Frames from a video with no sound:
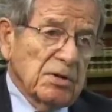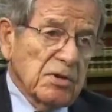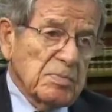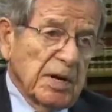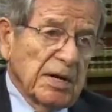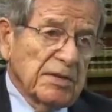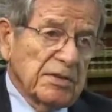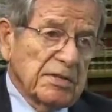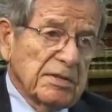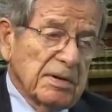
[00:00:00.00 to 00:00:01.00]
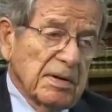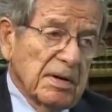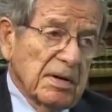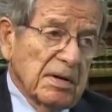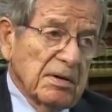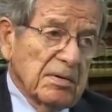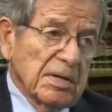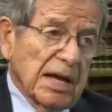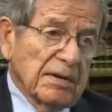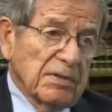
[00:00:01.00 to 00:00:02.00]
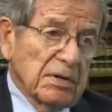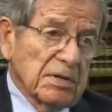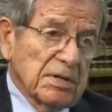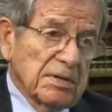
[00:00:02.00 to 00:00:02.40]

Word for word: those bonds without a vote.